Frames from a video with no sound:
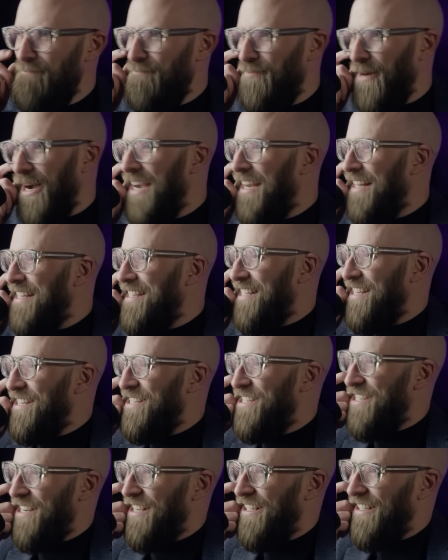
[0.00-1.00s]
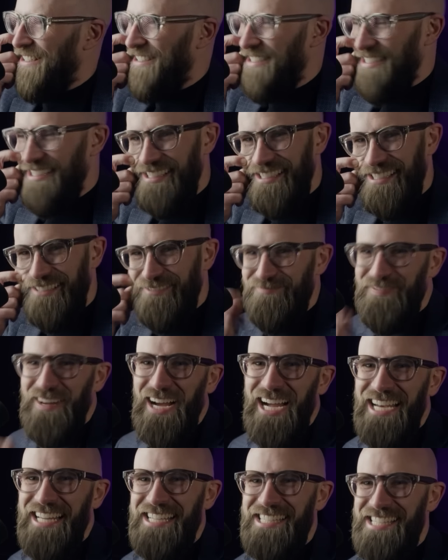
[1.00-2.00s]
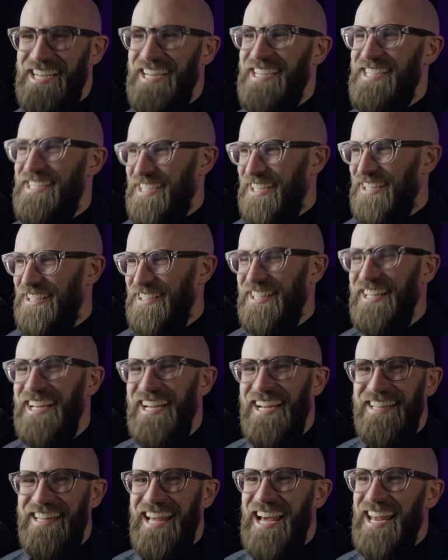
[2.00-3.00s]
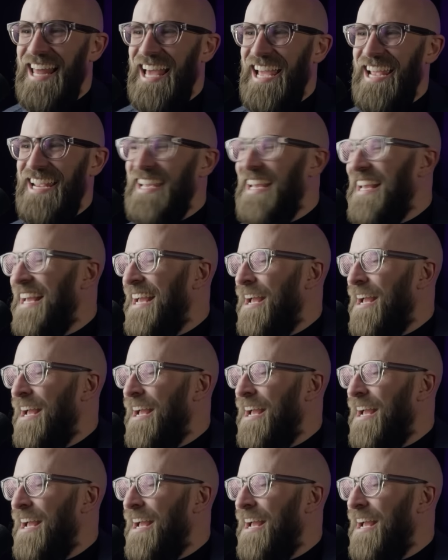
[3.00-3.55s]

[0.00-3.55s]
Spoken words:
Pilots are chill. Pilots are chill. They're like,